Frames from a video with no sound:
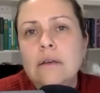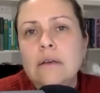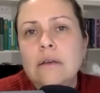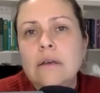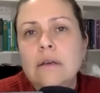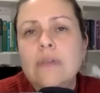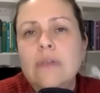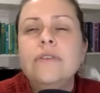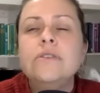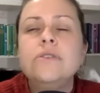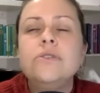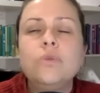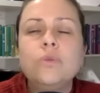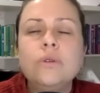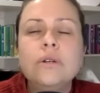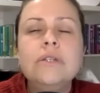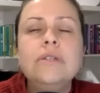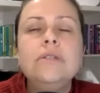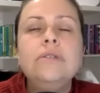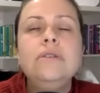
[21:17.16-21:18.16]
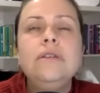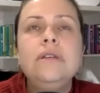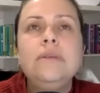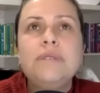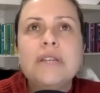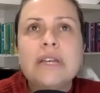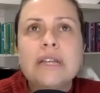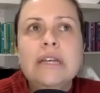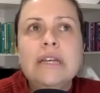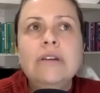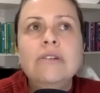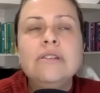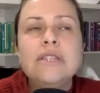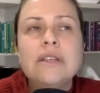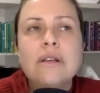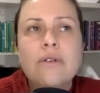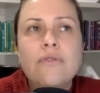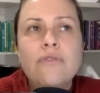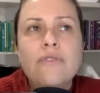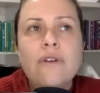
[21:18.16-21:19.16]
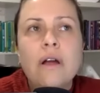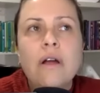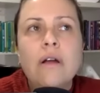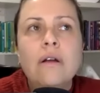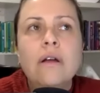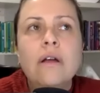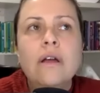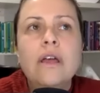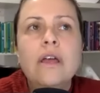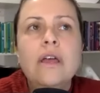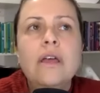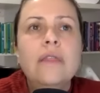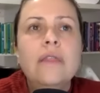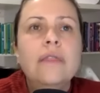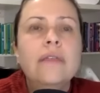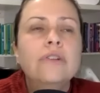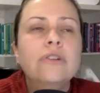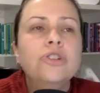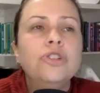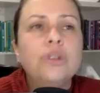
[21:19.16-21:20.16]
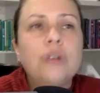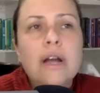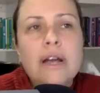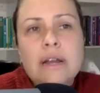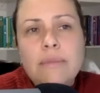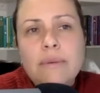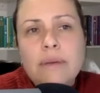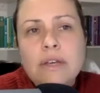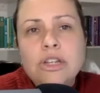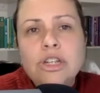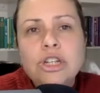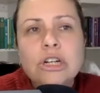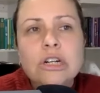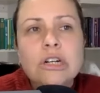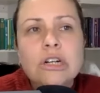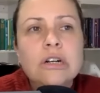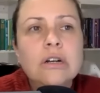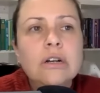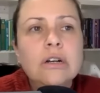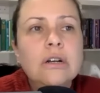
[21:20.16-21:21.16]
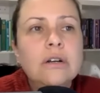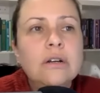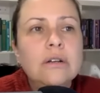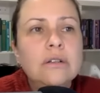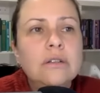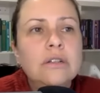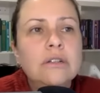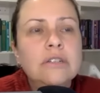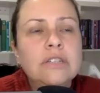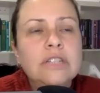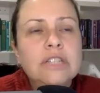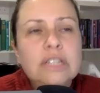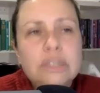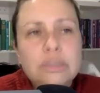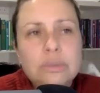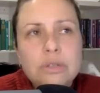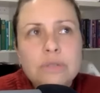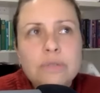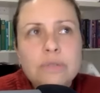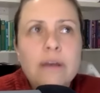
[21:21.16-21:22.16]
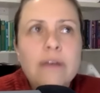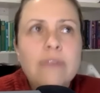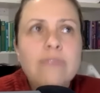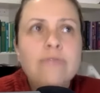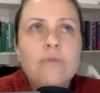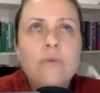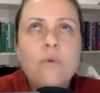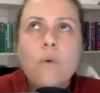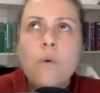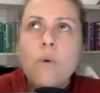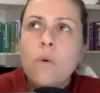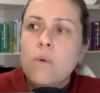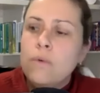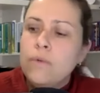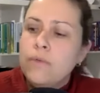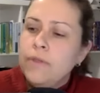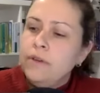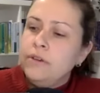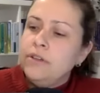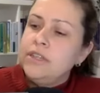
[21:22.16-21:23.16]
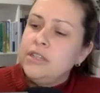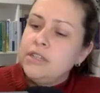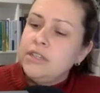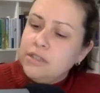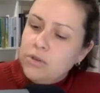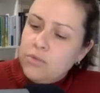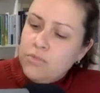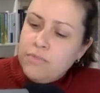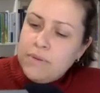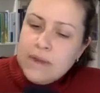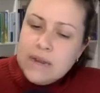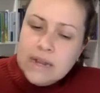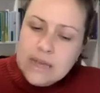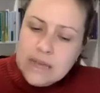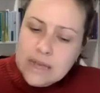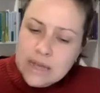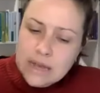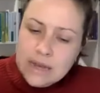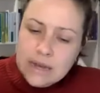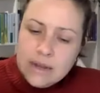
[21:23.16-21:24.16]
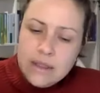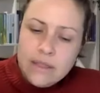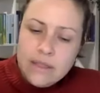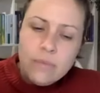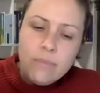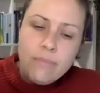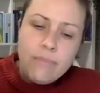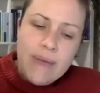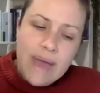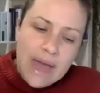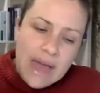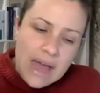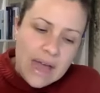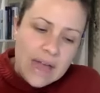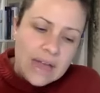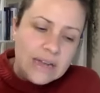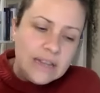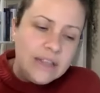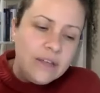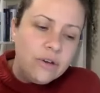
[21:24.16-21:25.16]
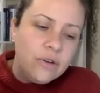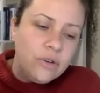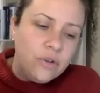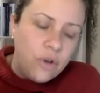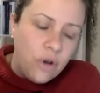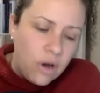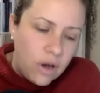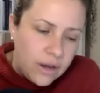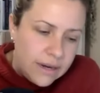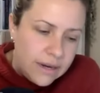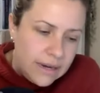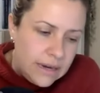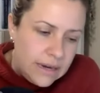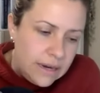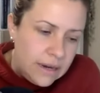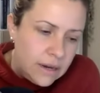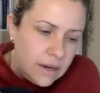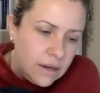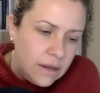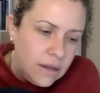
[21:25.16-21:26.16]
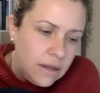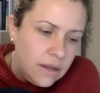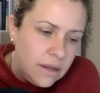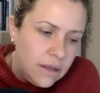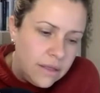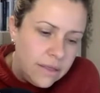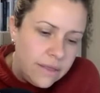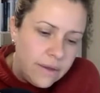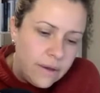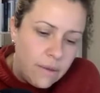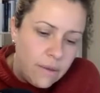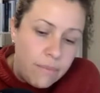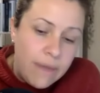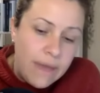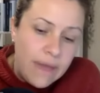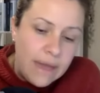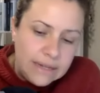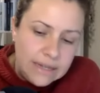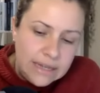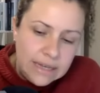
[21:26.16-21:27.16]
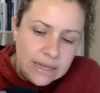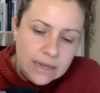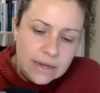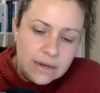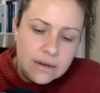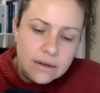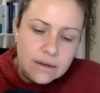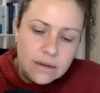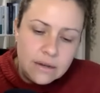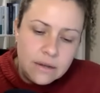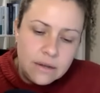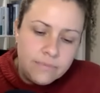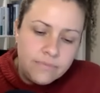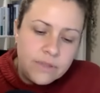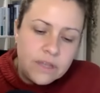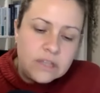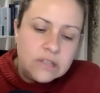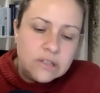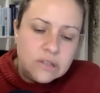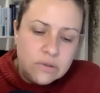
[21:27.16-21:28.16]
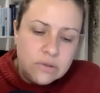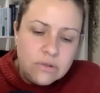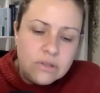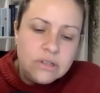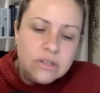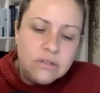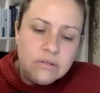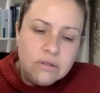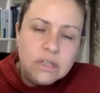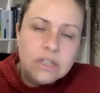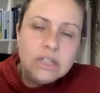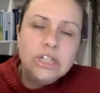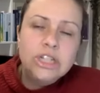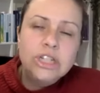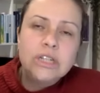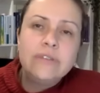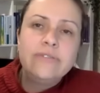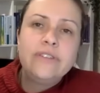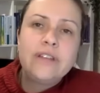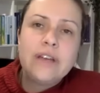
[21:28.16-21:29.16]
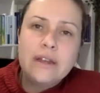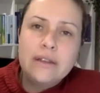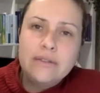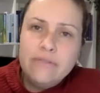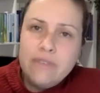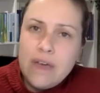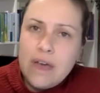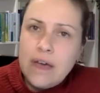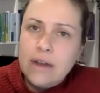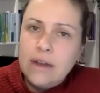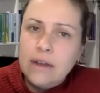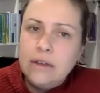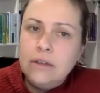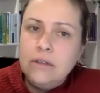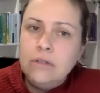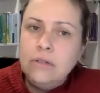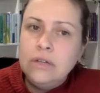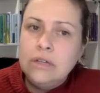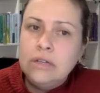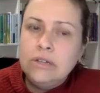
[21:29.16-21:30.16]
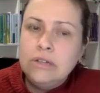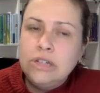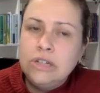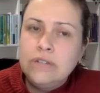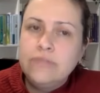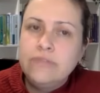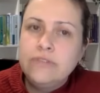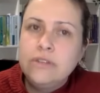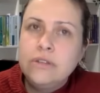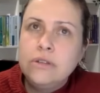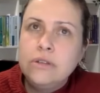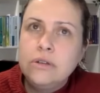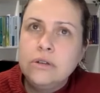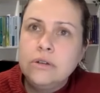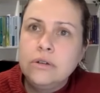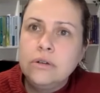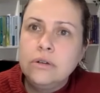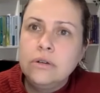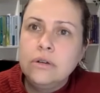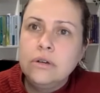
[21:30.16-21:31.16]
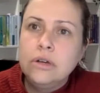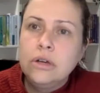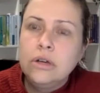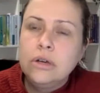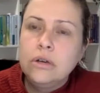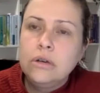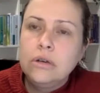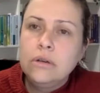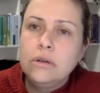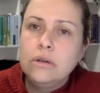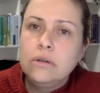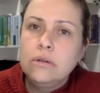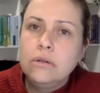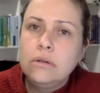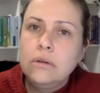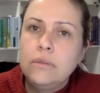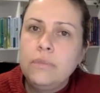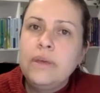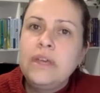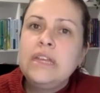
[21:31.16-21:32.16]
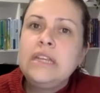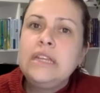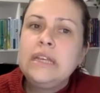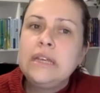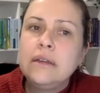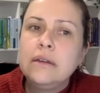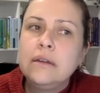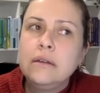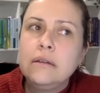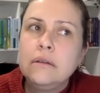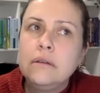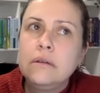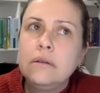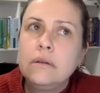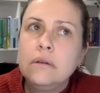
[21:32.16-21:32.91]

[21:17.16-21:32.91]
If the stories you keep telling yourself are, they're trying to be a jerk, they're disrespectful, they're disobedient, they're bad, they're naughty, they're a bad kid. As soon as you can shift out of that and you can shift your opinion,